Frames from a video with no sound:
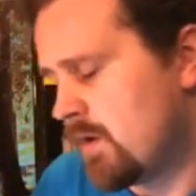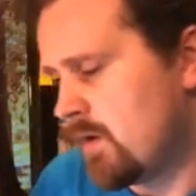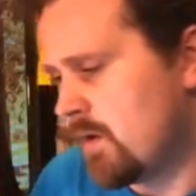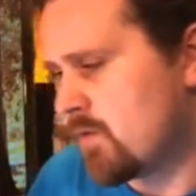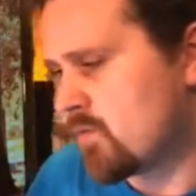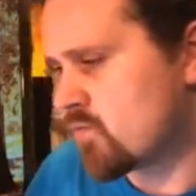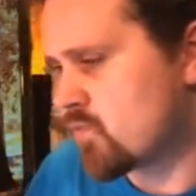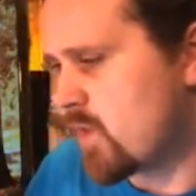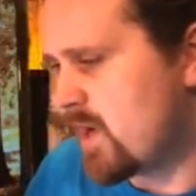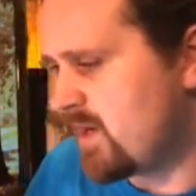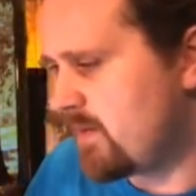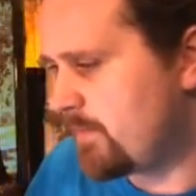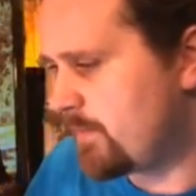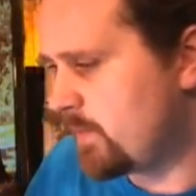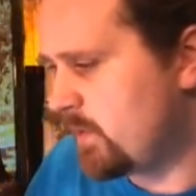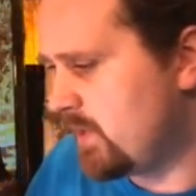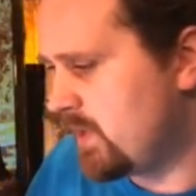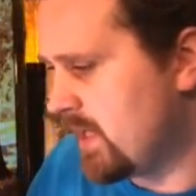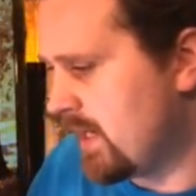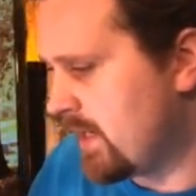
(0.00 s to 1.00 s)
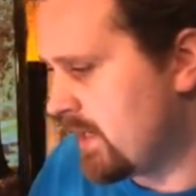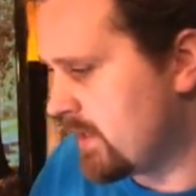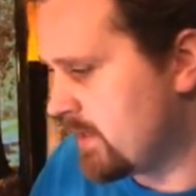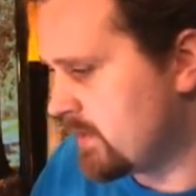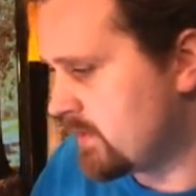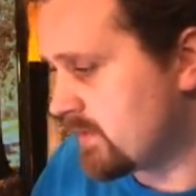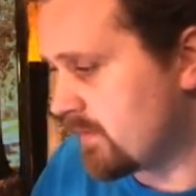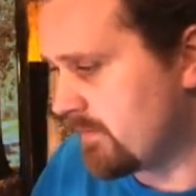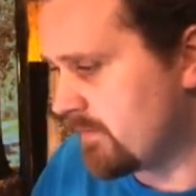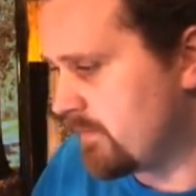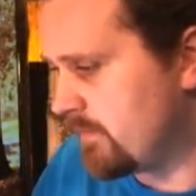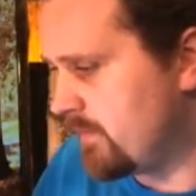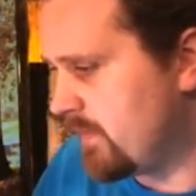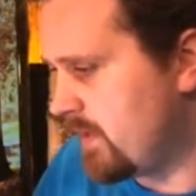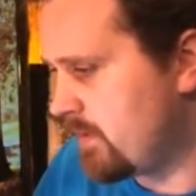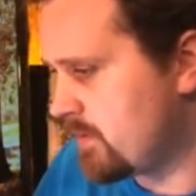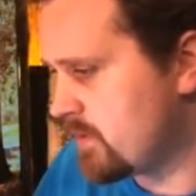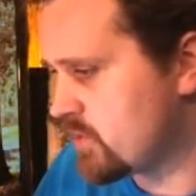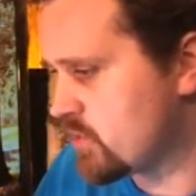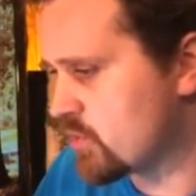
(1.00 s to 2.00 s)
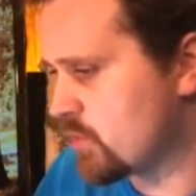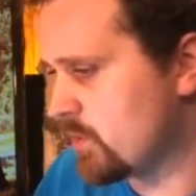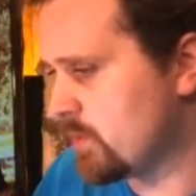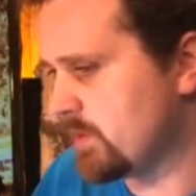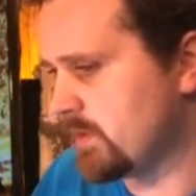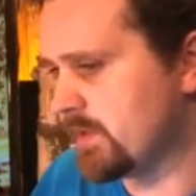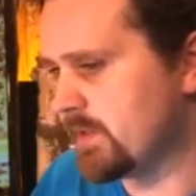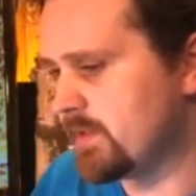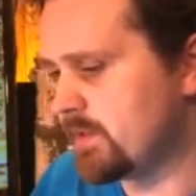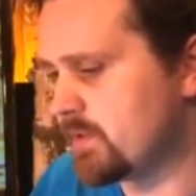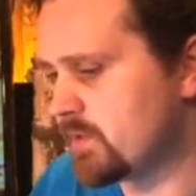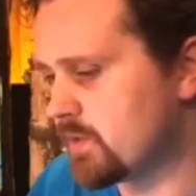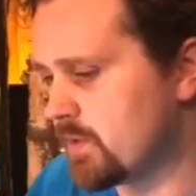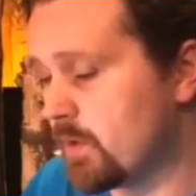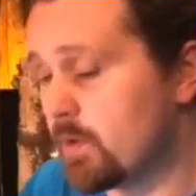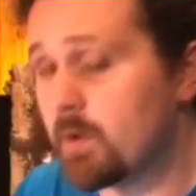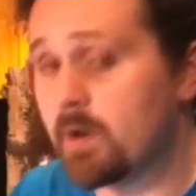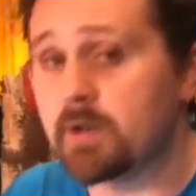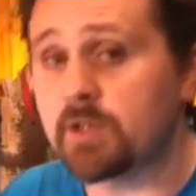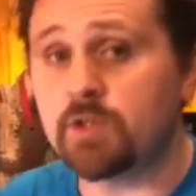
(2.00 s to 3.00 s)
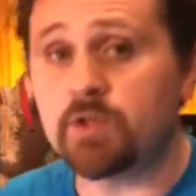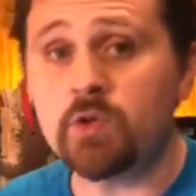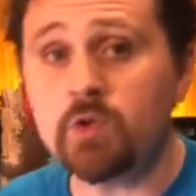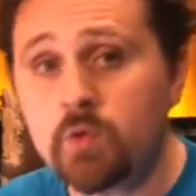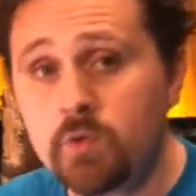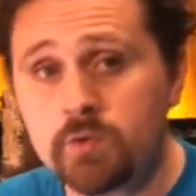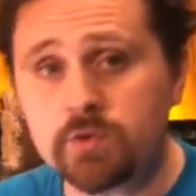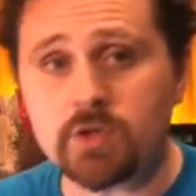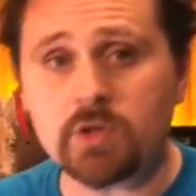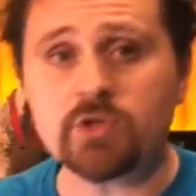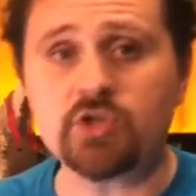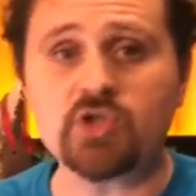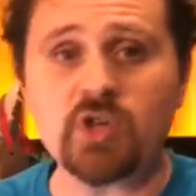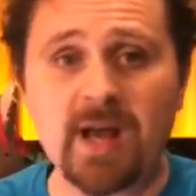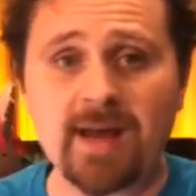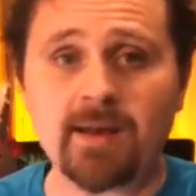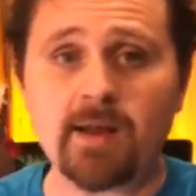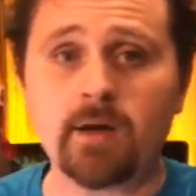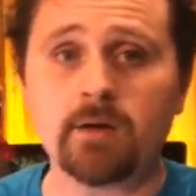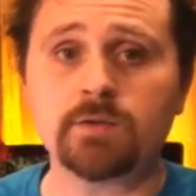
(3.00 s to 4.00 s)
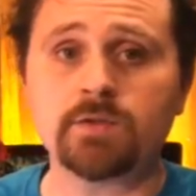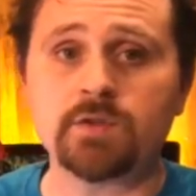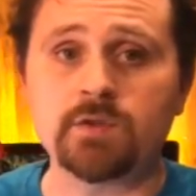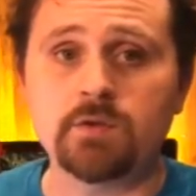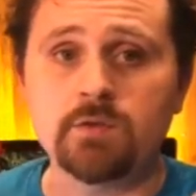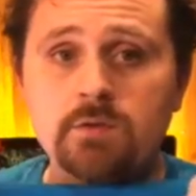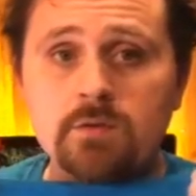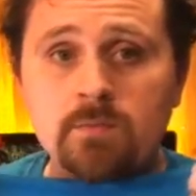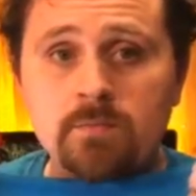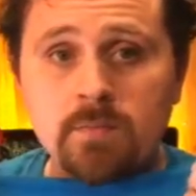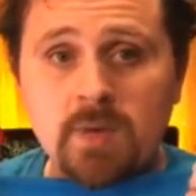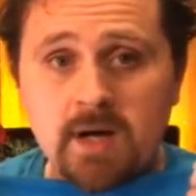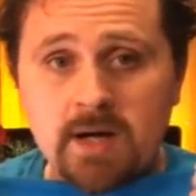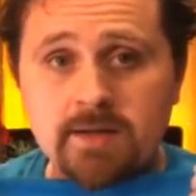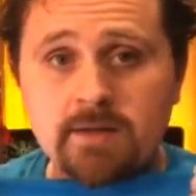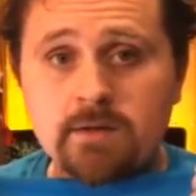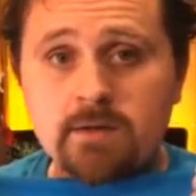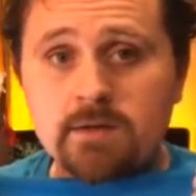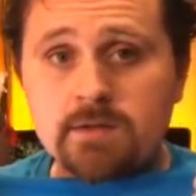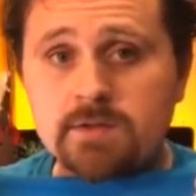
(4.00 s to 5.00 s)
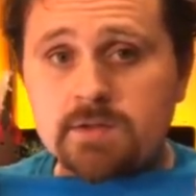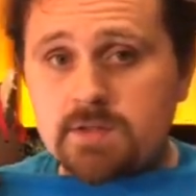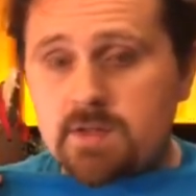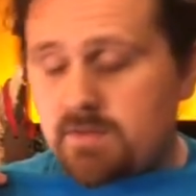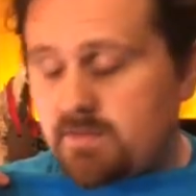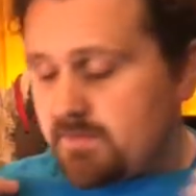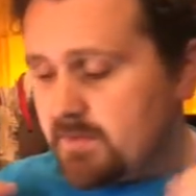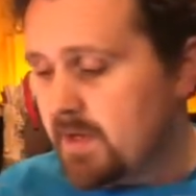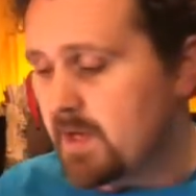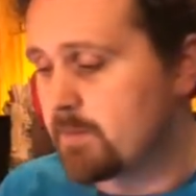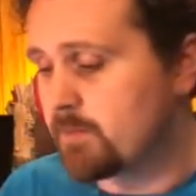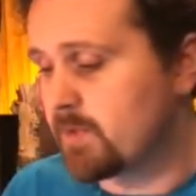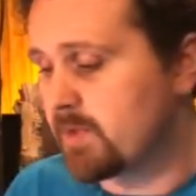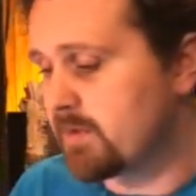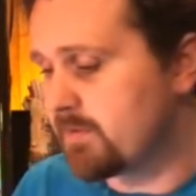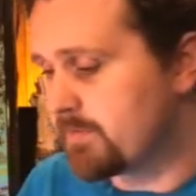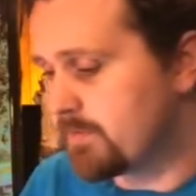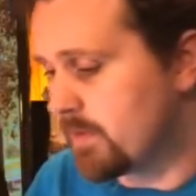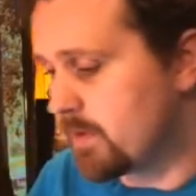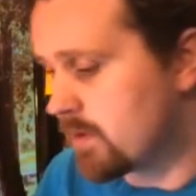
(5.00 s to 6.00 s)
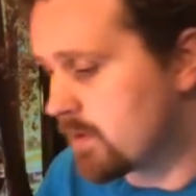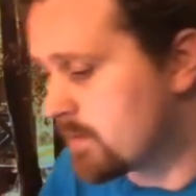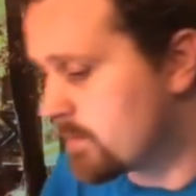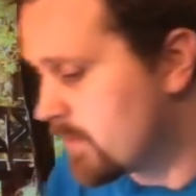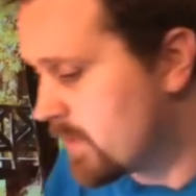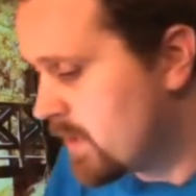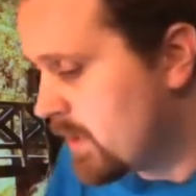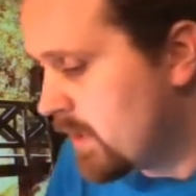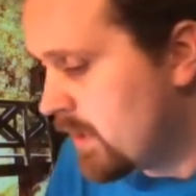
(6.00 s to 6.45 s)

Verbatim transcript: ready for you guys very shortly. So a huge shout out to Minard's Family Farm.